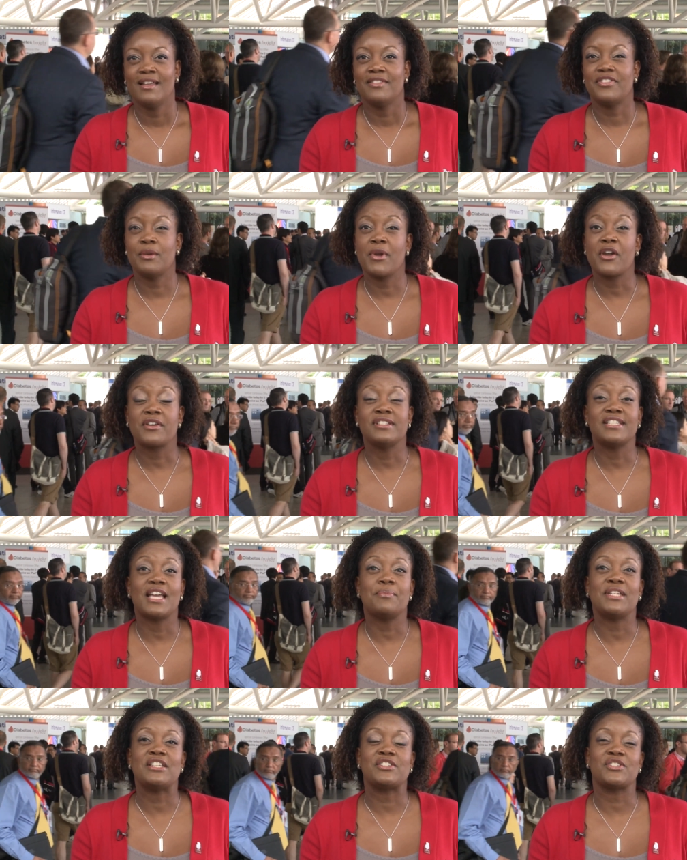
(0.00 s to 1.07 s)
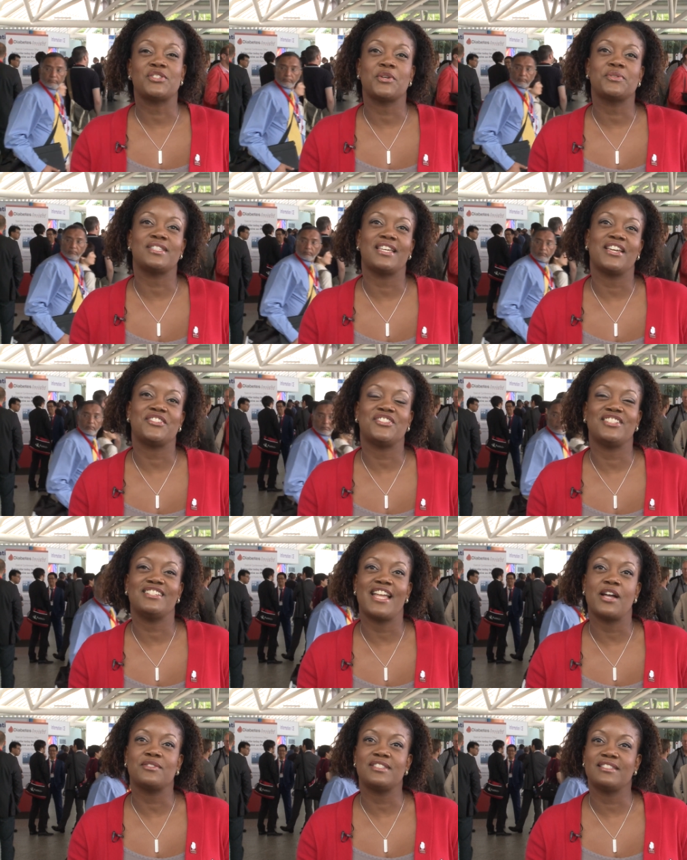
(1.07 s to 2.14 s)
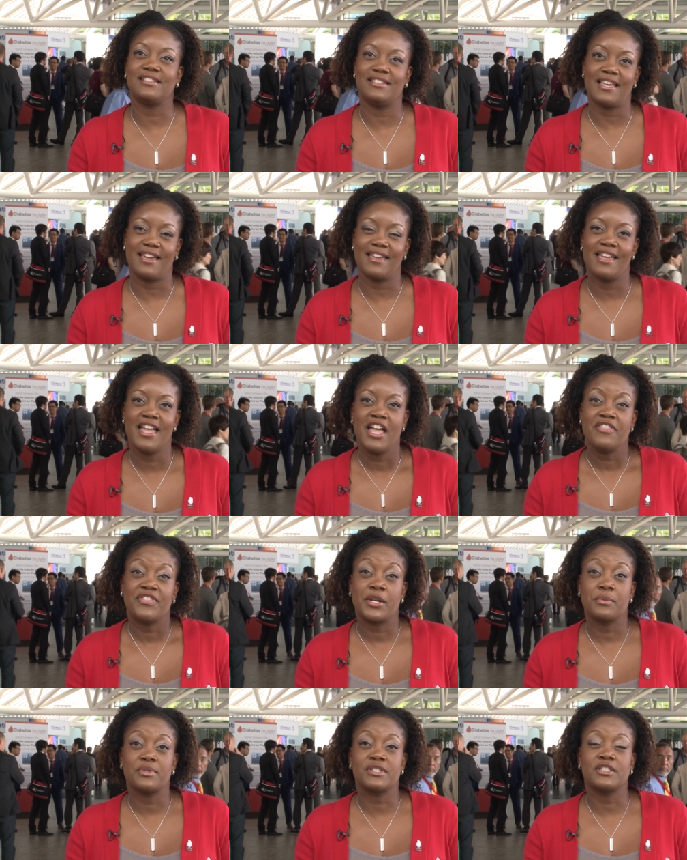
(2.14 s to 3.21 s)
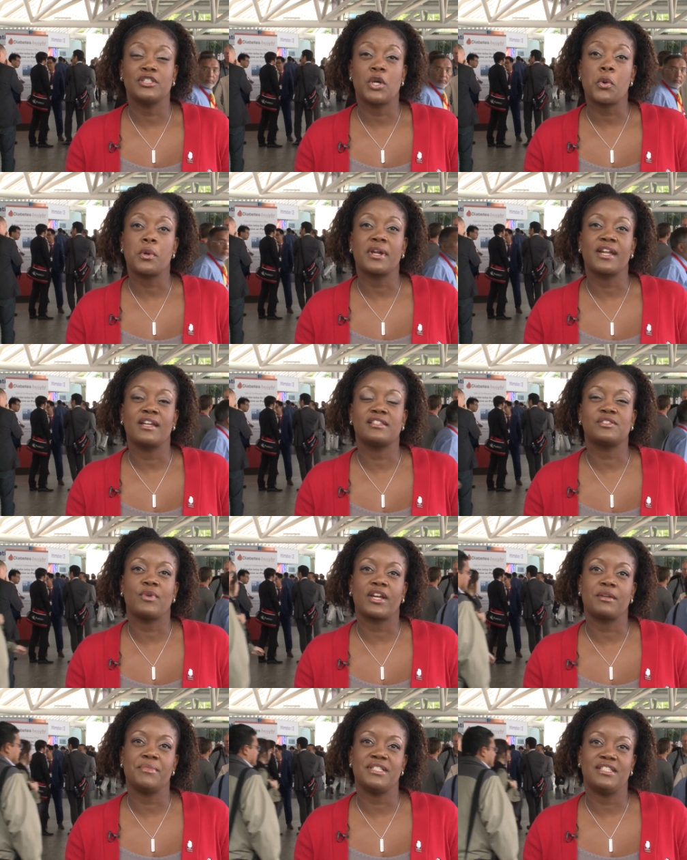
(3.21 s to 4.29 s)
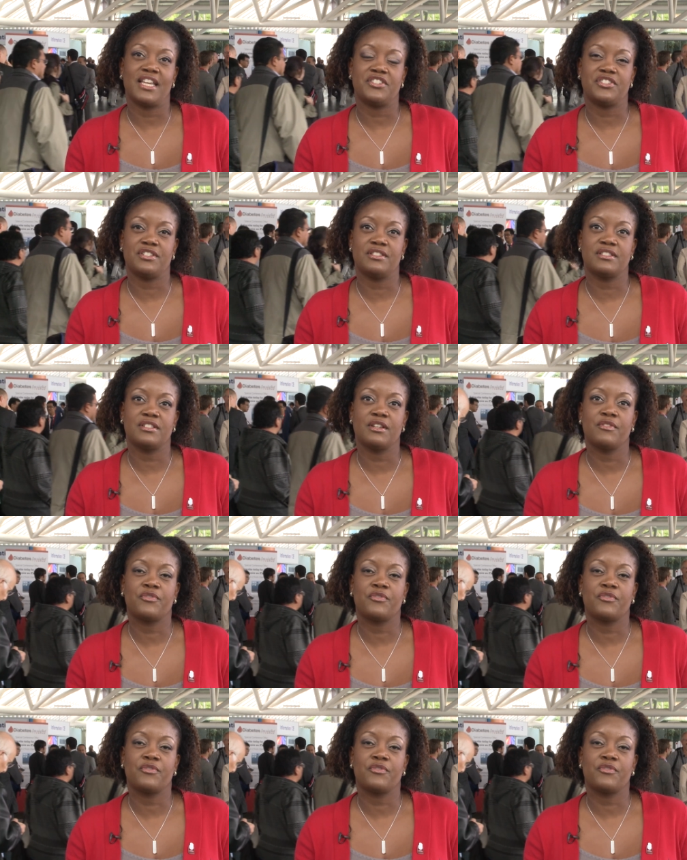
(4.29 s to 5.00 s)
The American Diabetes Association announced today that it was lowering its recommendations